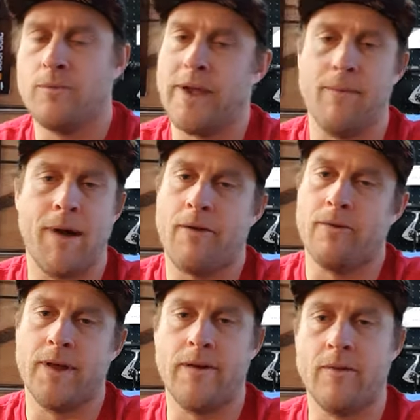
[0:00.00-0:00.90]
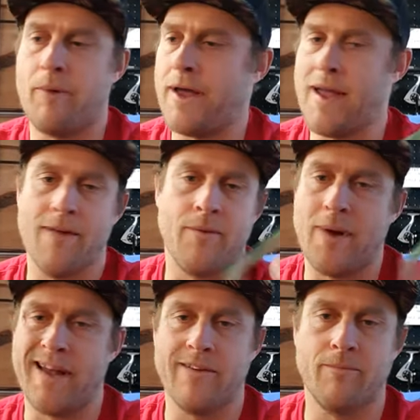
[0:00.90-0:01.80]
We get mackerel here in the bay,
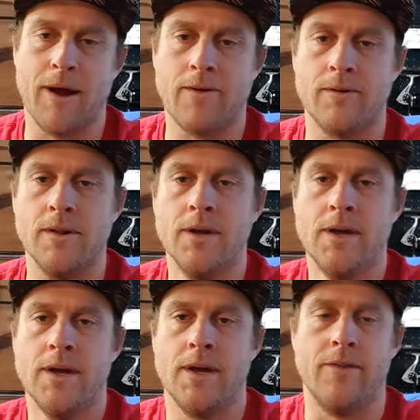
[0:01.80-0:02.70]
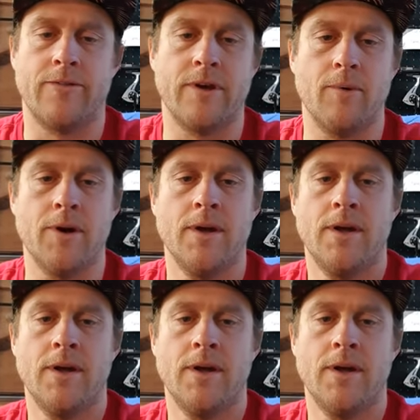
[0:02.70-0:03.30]
everywhere gets mackerel in the summer.